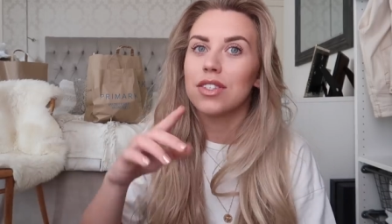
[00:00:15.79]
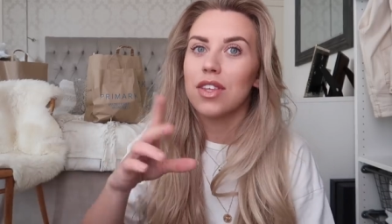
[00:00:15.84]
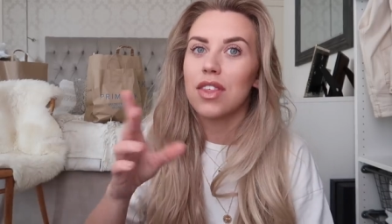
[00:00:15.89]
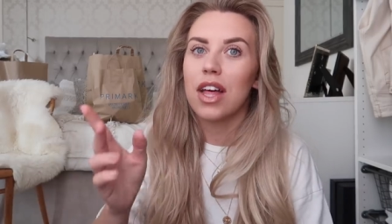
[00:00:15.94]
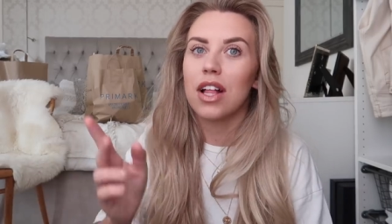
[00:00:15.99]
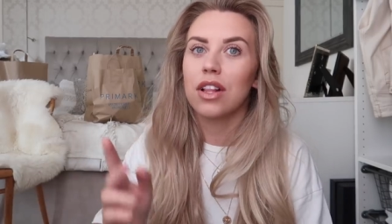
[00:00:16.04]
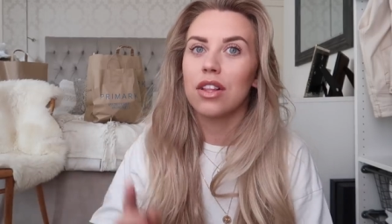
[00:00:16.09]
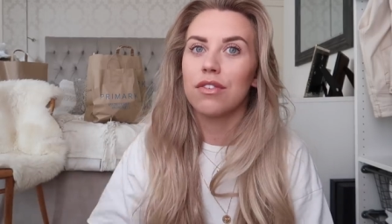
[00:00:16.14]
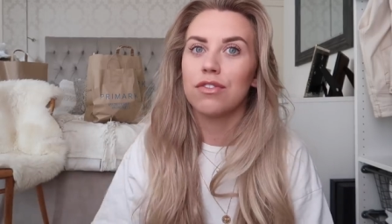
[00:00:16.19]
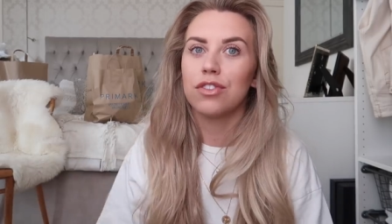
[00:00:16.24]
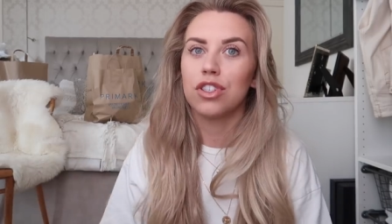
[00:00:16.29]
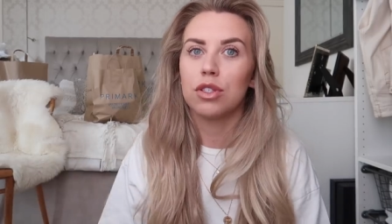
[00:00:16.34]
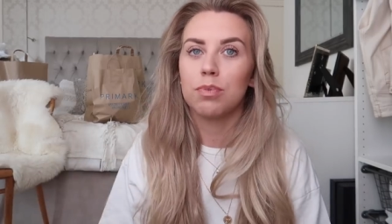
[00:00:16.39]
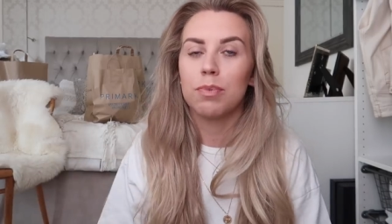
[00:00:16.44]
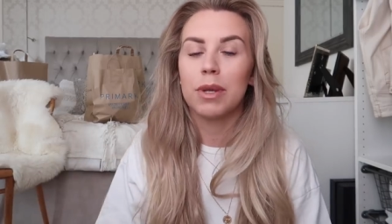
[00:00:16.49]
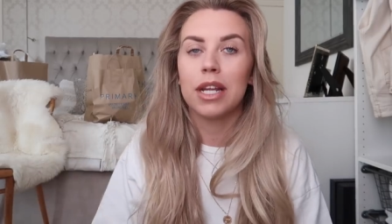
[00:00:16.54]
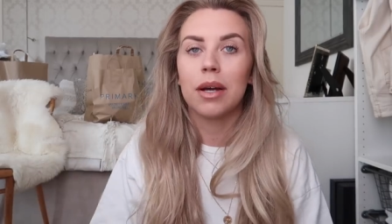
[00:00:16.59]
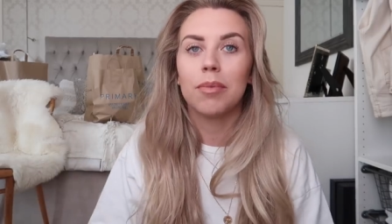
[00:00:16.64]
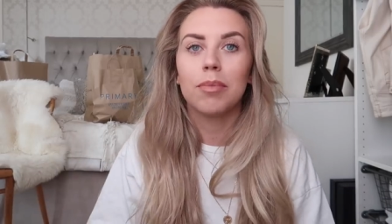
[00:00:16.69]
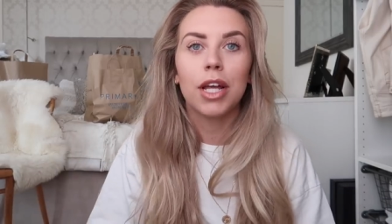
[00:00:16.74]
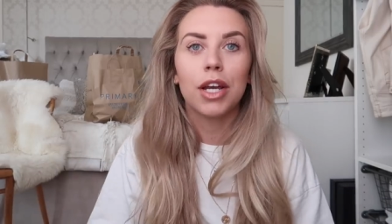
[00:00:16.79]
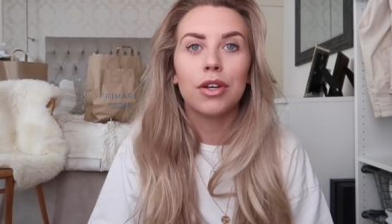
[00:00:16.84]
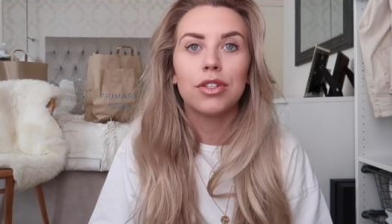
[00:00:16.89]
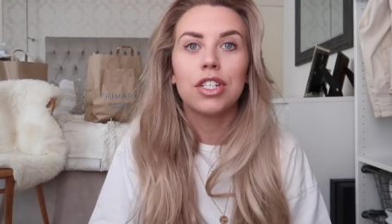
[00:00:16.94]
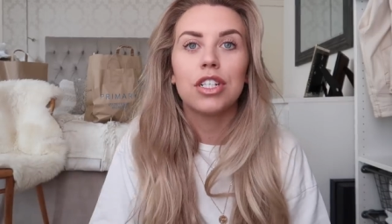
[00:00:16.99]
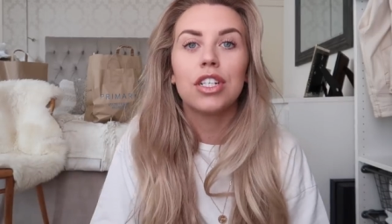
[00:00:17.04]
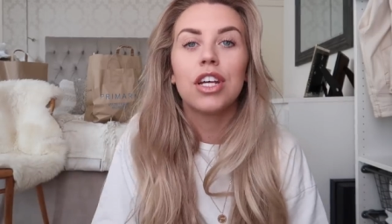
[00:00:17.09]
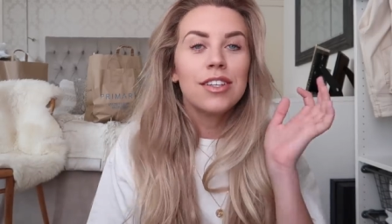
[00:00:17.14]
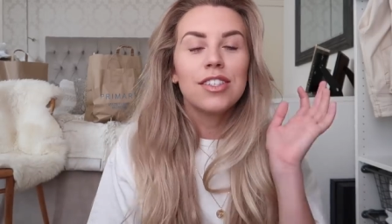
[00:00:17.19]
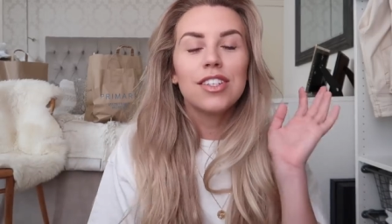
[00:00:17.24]
so that'll have just been
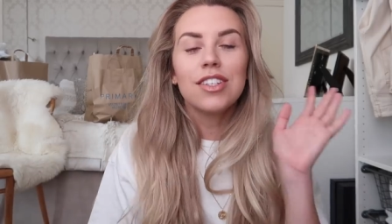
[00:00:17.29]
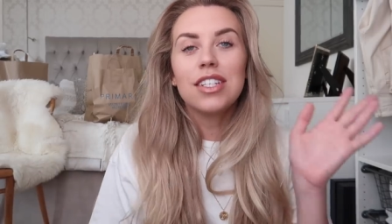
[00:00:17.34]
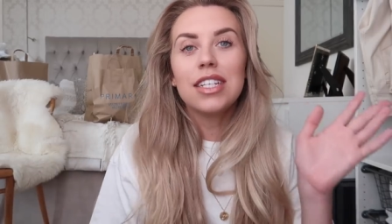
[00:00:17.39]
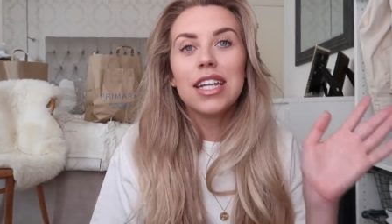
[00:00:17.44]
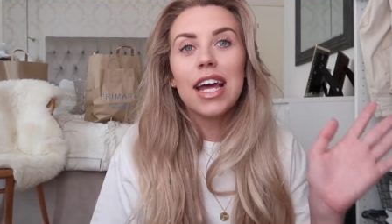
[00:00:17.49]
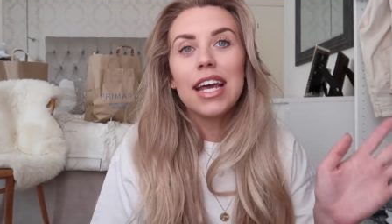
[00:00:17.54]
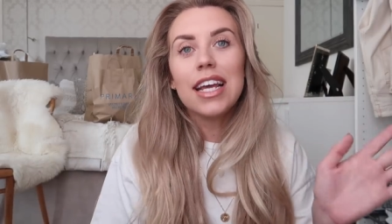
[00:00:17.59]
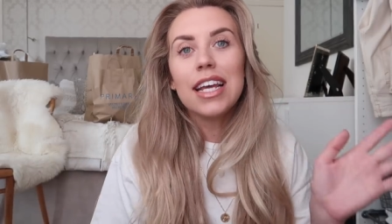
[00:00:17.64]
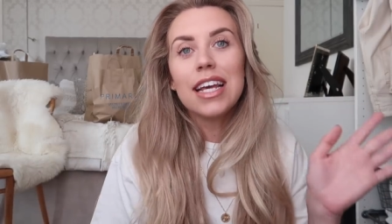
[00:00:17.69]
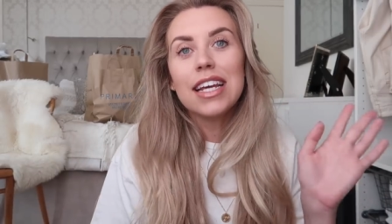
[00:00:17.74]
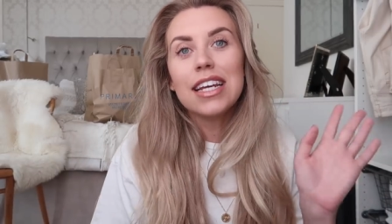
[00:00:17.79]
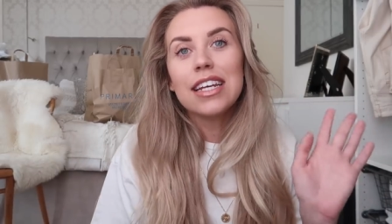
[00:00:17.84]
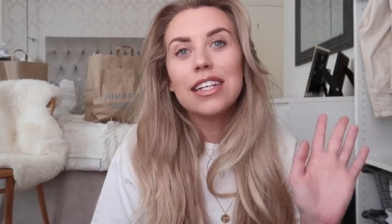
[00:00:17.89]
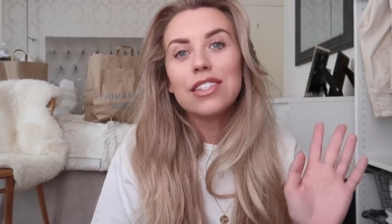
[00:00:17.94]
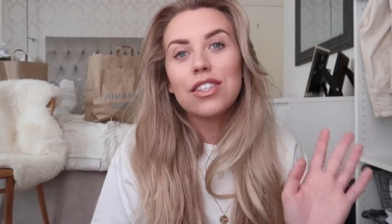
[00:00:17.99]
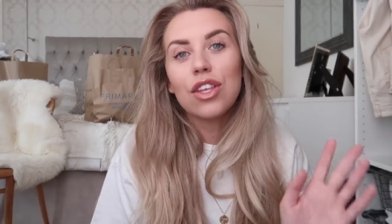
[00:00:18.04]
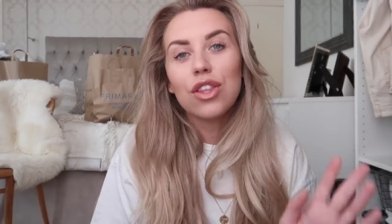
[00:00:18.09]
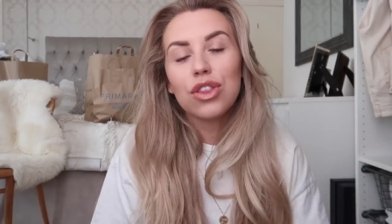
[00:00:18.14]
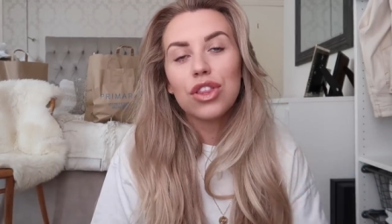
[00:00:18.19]
uploaded. So today is